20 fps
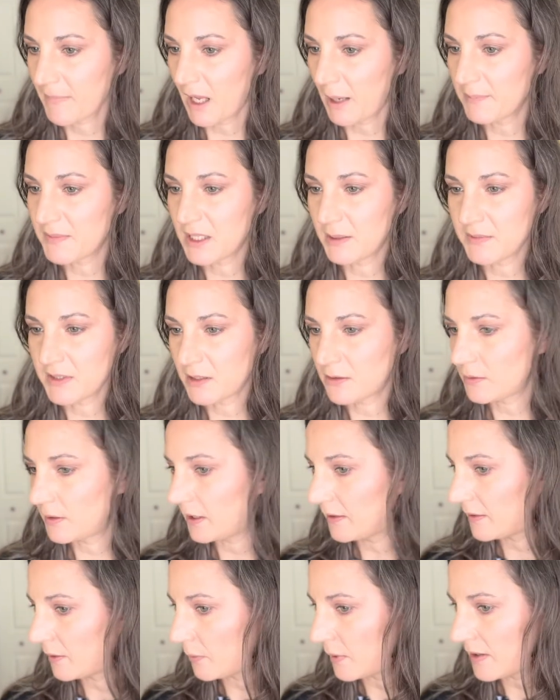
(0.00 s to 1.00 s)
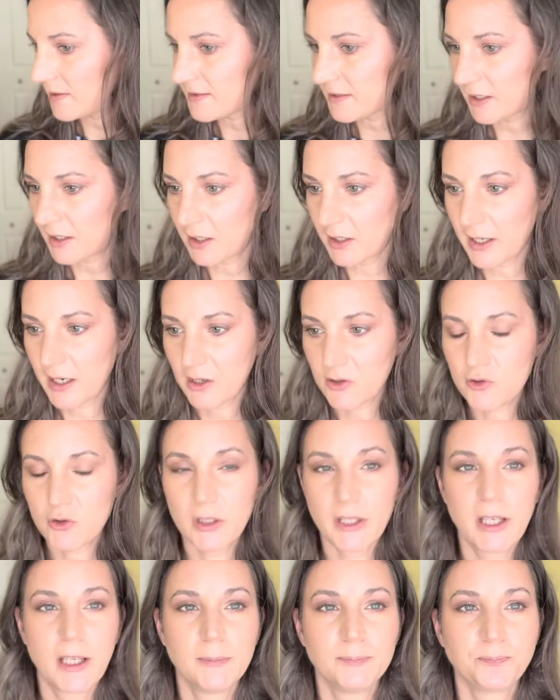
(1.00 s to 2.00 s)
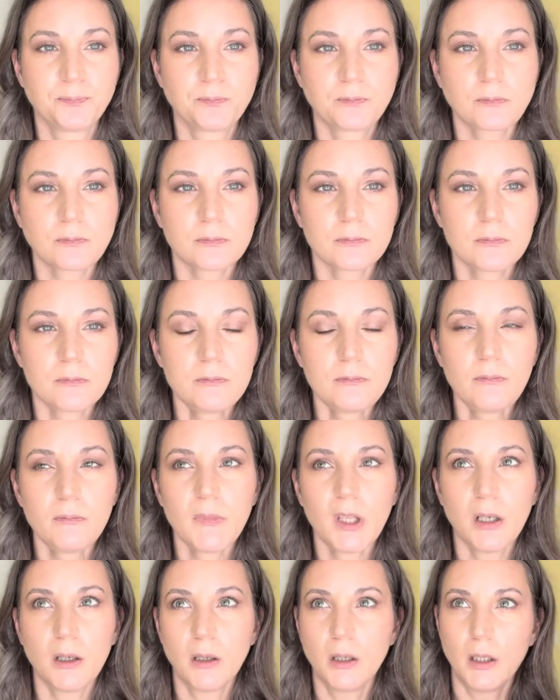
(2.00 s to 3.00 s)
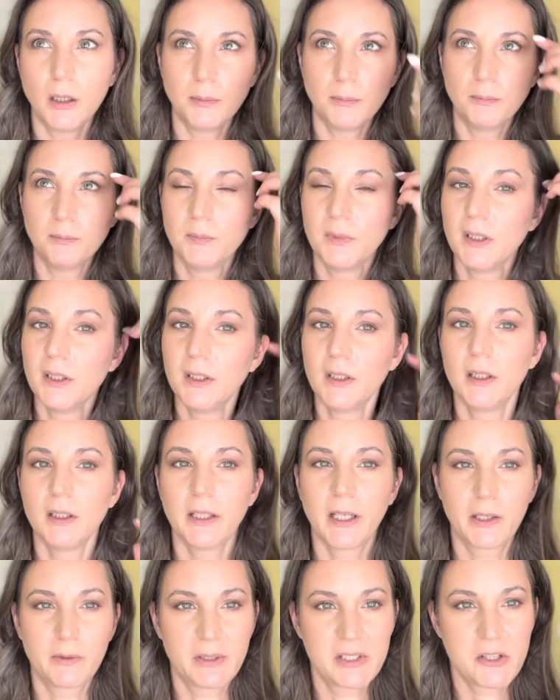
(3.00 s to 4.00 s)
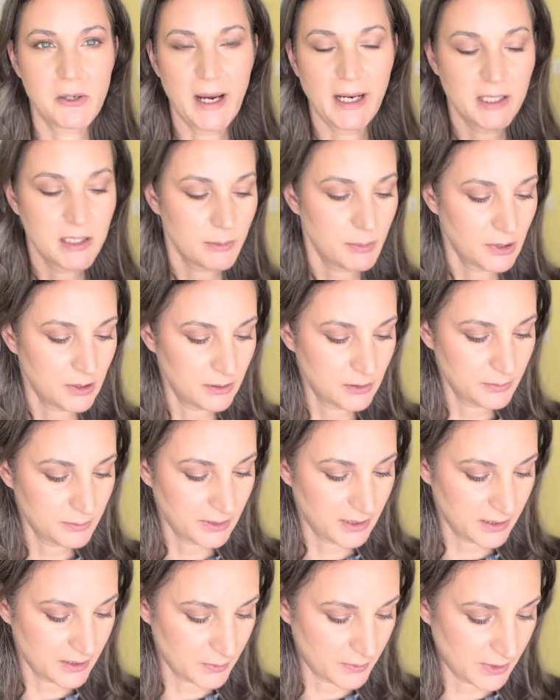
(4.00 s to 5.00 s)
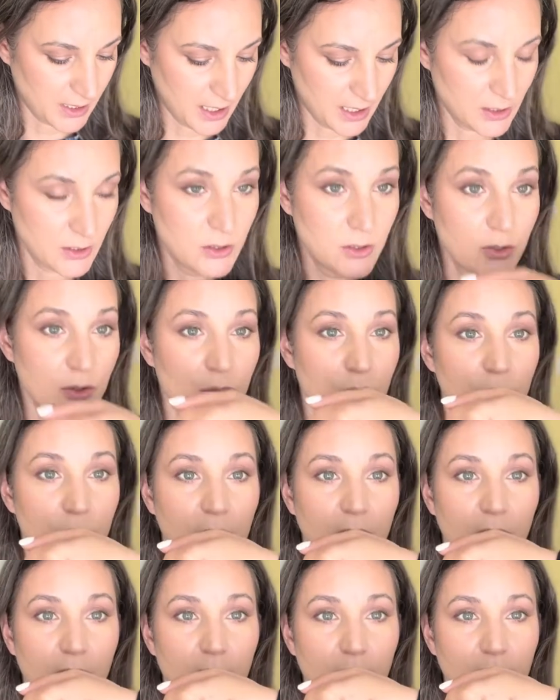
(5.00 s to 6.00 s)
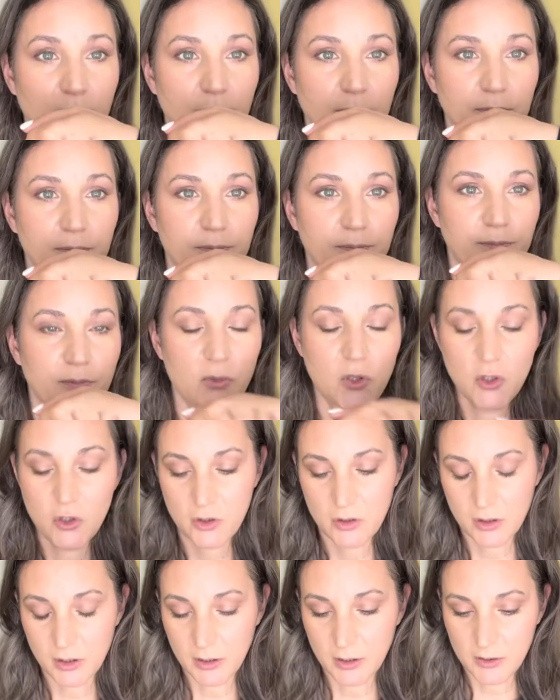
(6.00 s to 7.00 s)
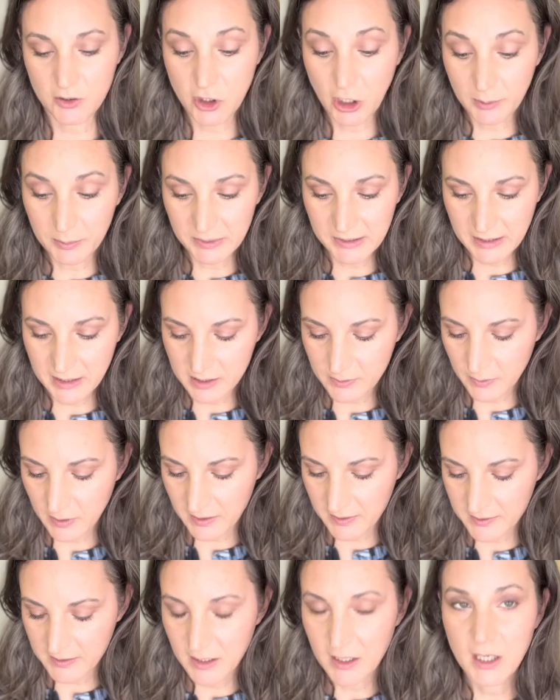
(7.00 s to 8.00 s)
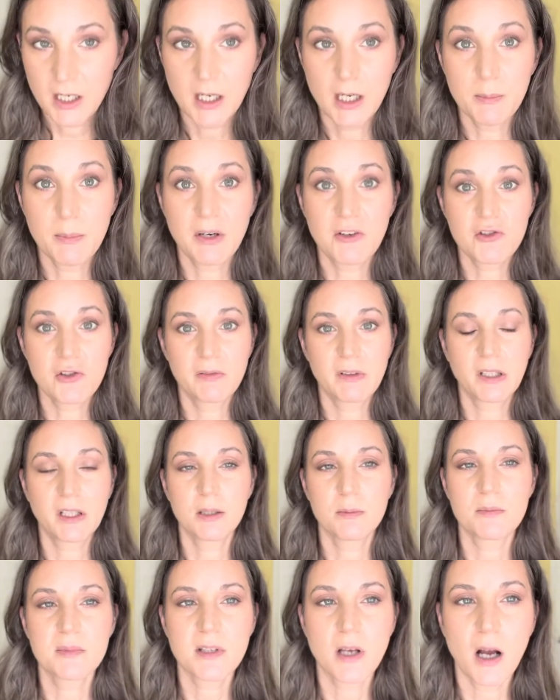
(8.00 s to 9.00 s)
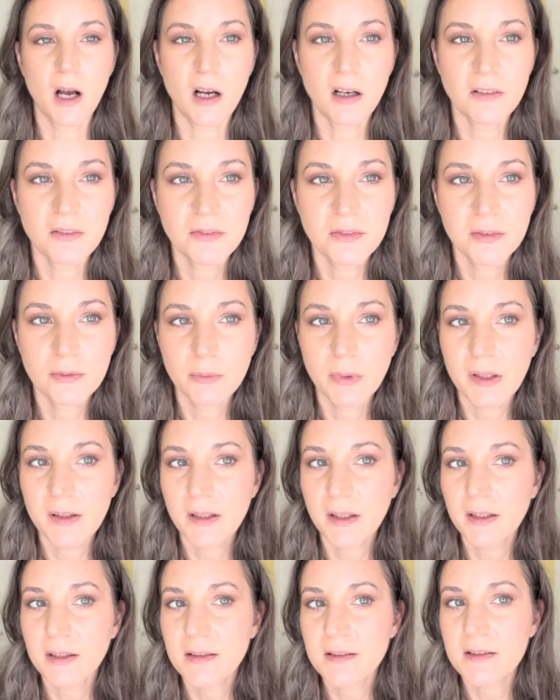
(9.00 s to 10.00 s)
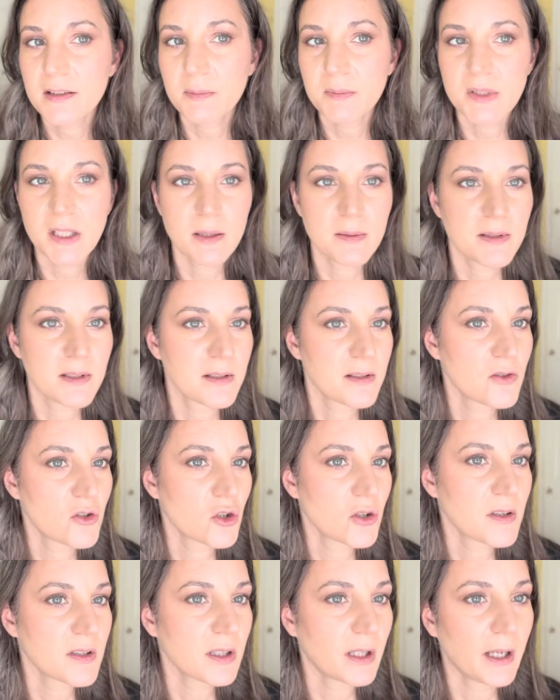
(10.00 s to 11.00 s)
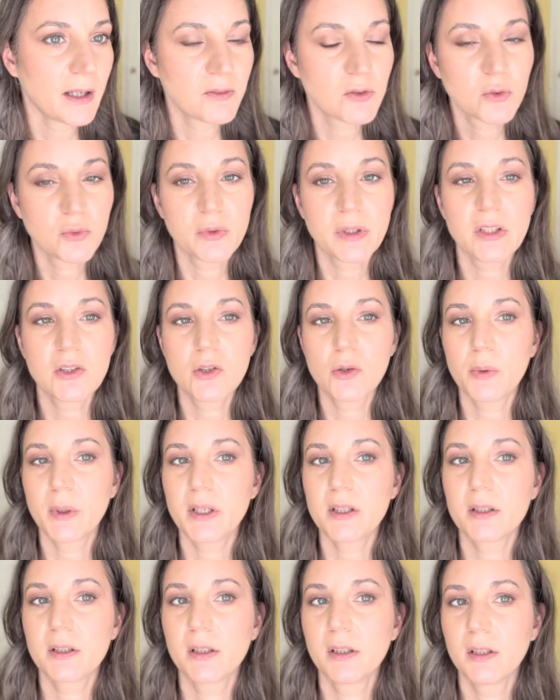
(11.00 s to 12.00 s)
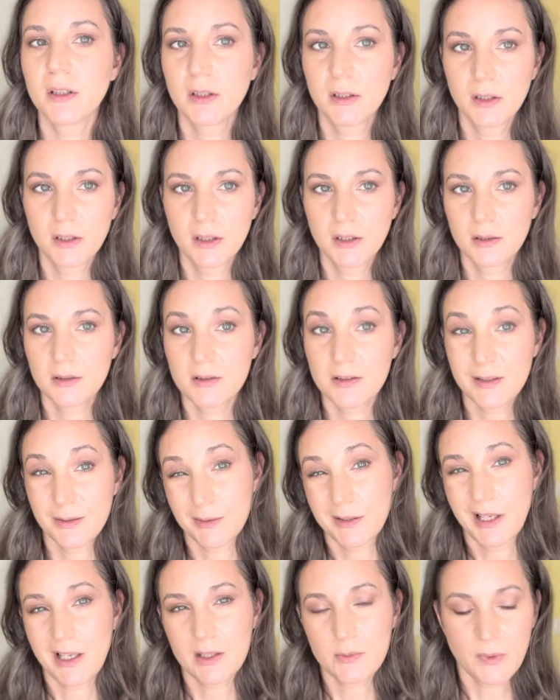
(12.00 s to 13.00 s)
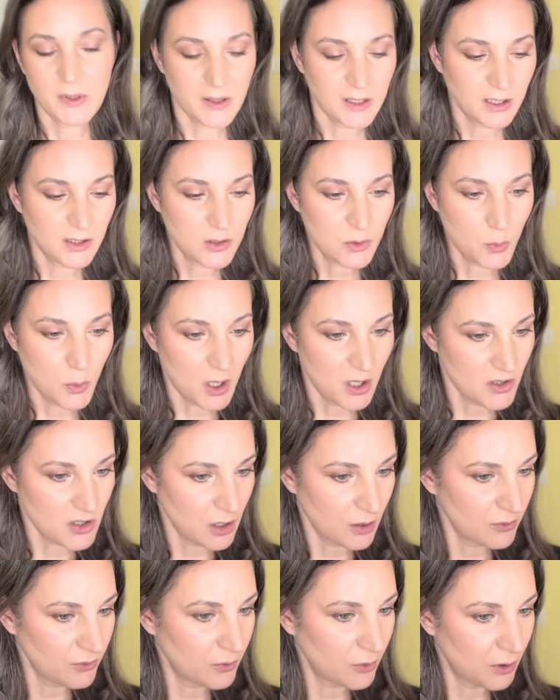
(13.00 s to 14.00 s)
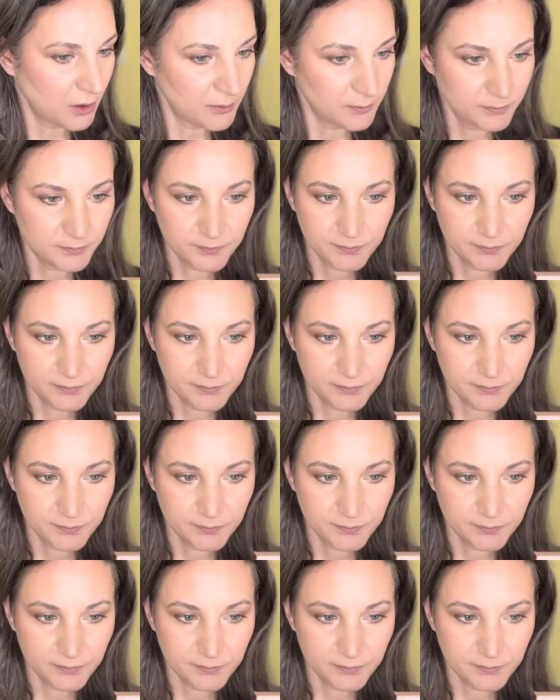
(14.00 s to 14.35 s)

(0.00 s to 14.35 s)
I'm tempted to get the ones that are actually like retractable, because when I do sharpen these ones, a bunch of it comes off with it, and sometimes it's just I have to redo it. So that's one thing to watch out for.